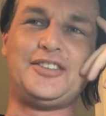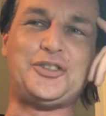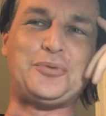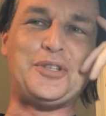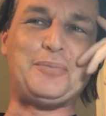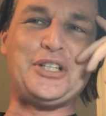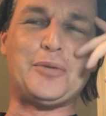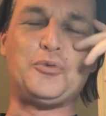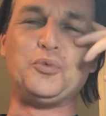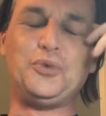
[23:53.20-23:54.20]
It
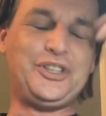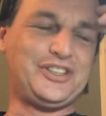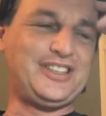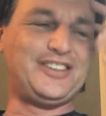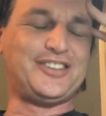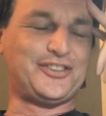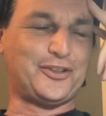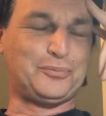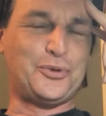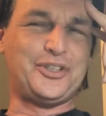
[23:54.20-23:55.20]
becomes real easy to
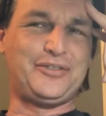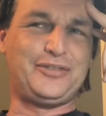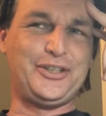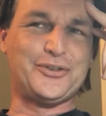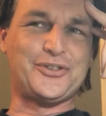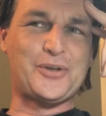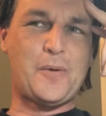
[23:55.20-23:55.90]
start pointing fingers,